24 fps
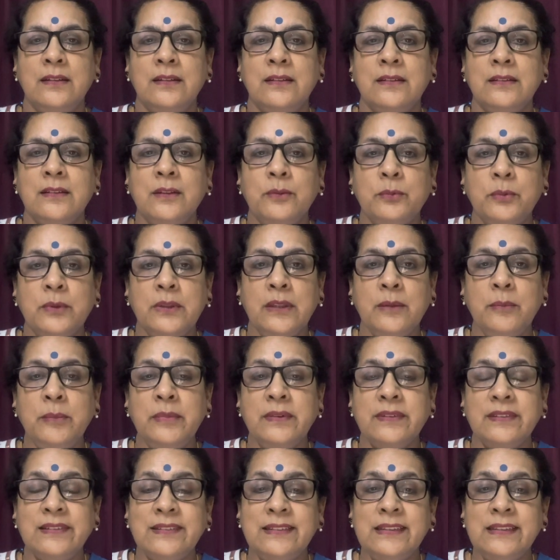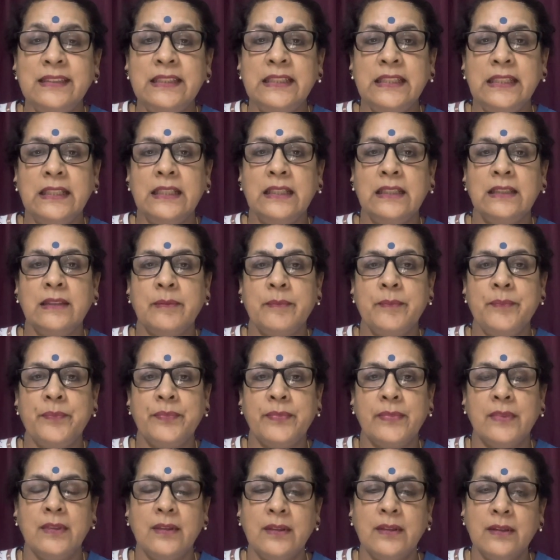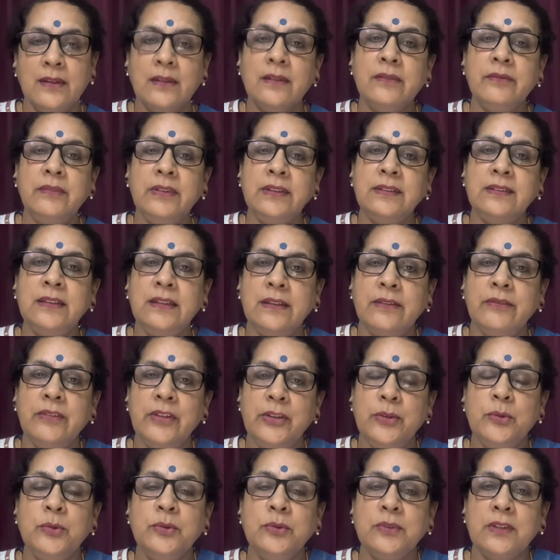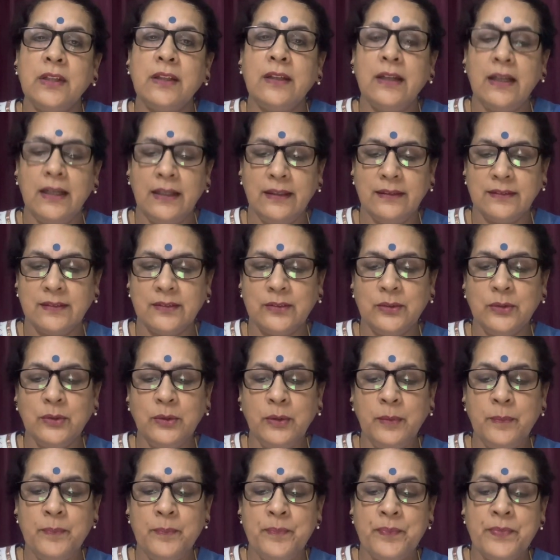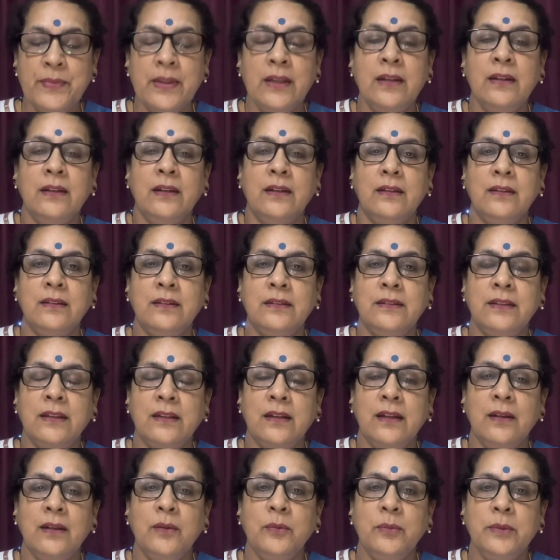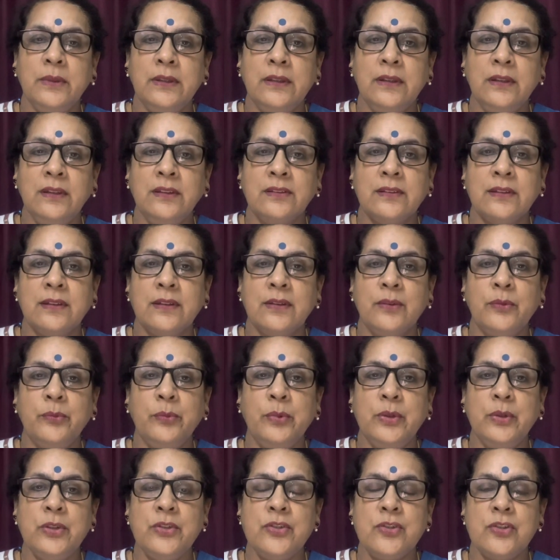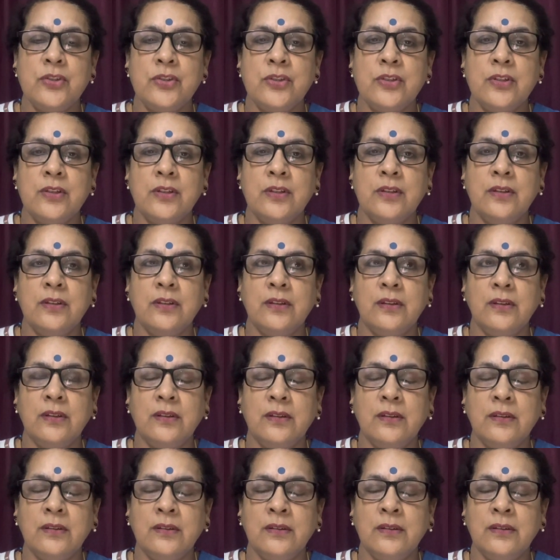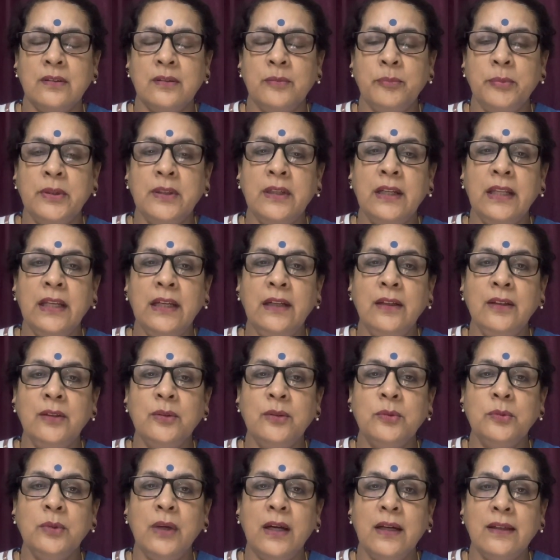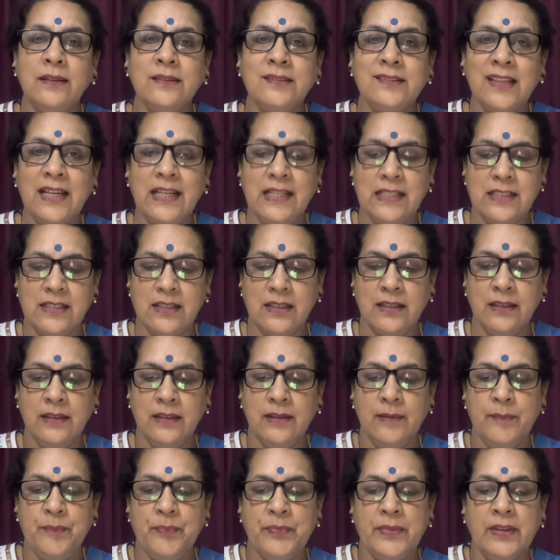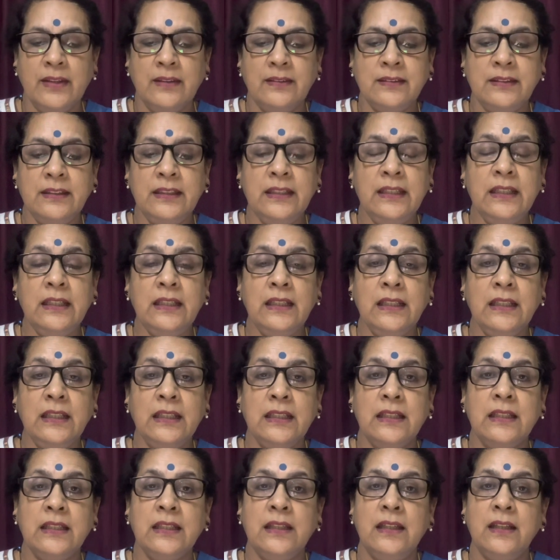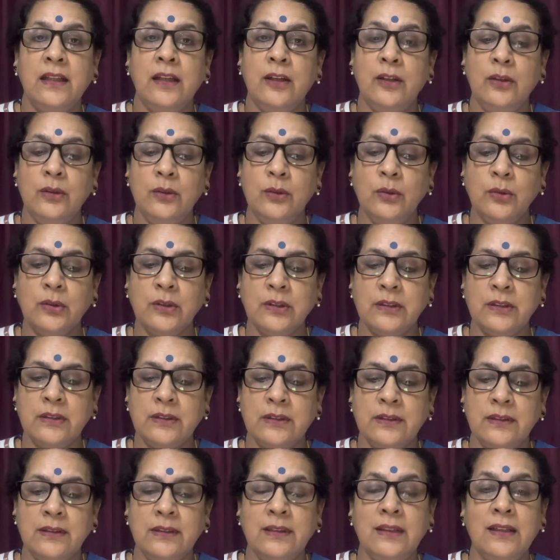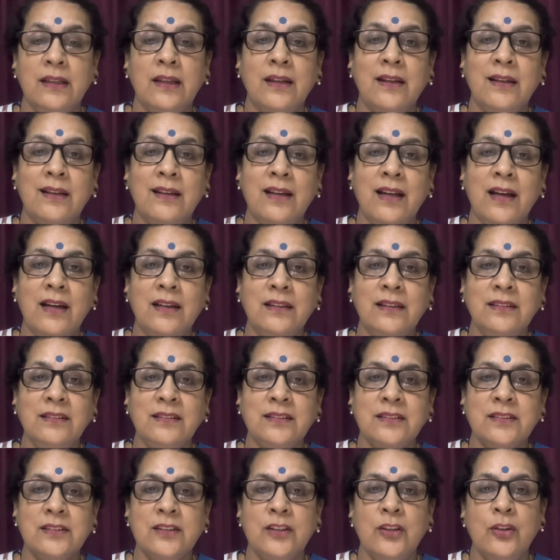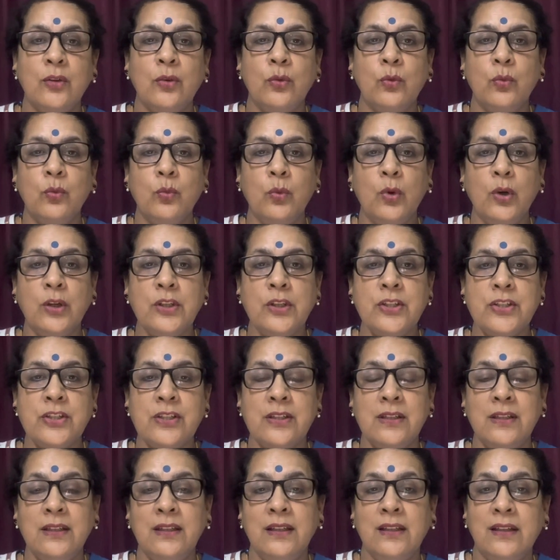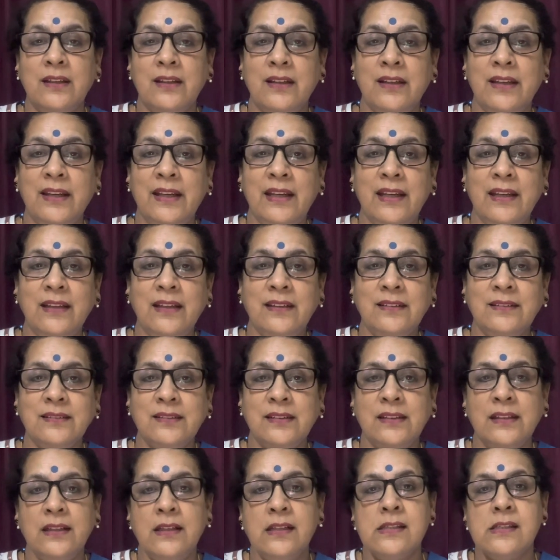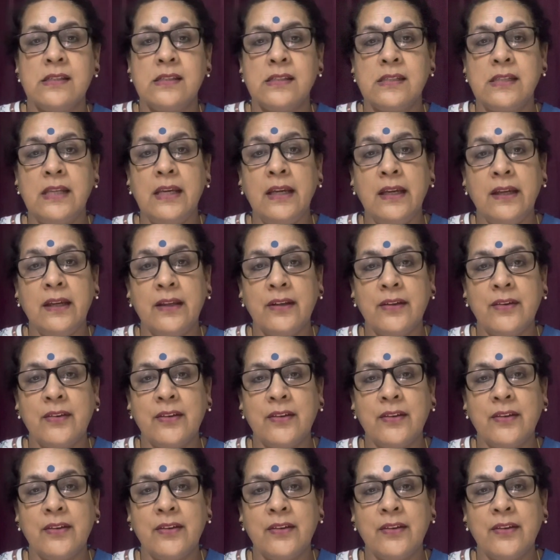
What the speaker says: The verb see, we see, we use our eyes. So there are words which pertain to our sight. See, look, glance, watch, gaze, stare.